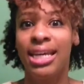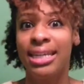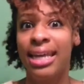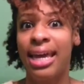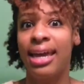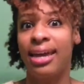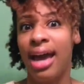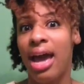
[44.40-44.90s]

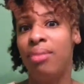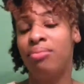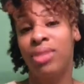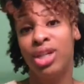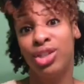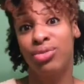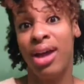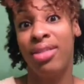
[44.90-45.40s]
yeah, I'd
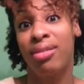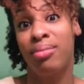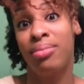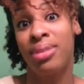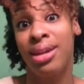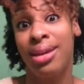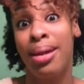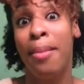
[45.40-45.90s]
much rather
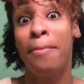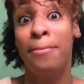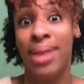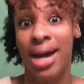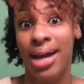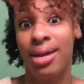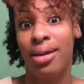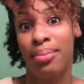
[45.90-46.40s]
be
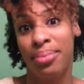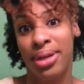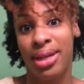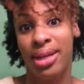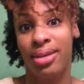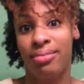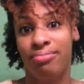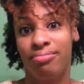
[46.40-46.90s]
my company.